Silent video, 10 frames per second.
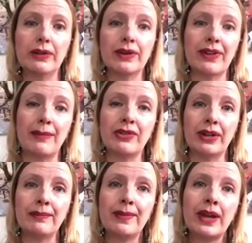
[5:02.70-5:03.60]
the
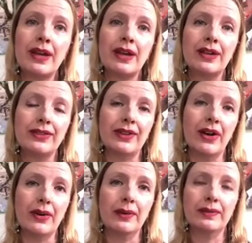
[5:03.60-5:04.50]
reception.
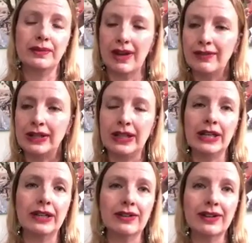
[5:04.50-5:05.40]
So
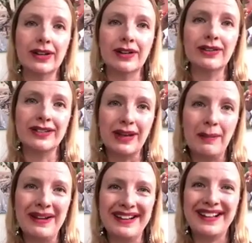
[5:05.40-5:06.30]
definitely consider
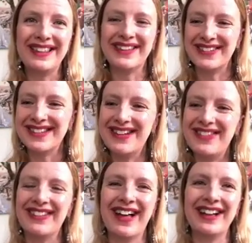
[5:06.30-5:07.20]
skipping the
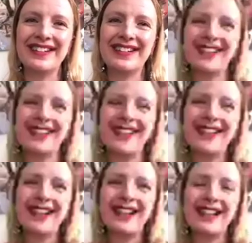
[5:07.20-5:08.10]
receiving line.
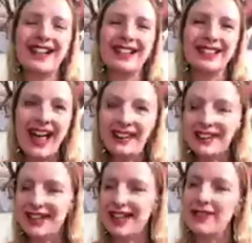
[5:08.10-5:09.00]

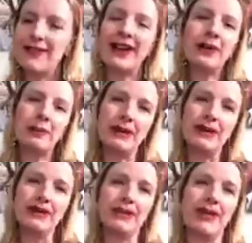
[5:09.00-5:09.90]
Lastly, the final
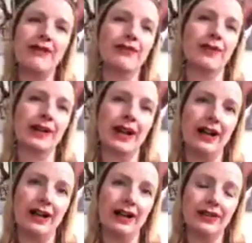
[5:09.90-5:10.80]
piece of
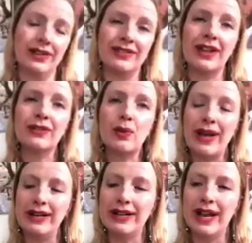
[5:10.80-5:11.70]
a successful
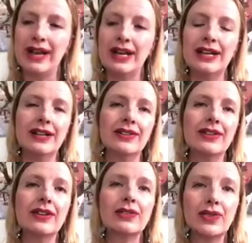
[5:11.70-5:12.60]
wedding day
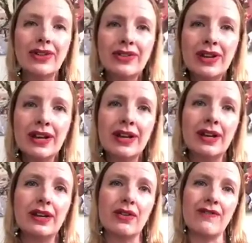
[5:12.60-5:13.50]
is
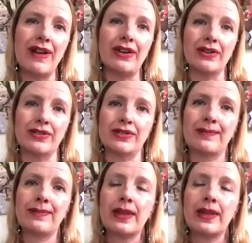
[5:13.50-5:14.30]
trusting your vendors.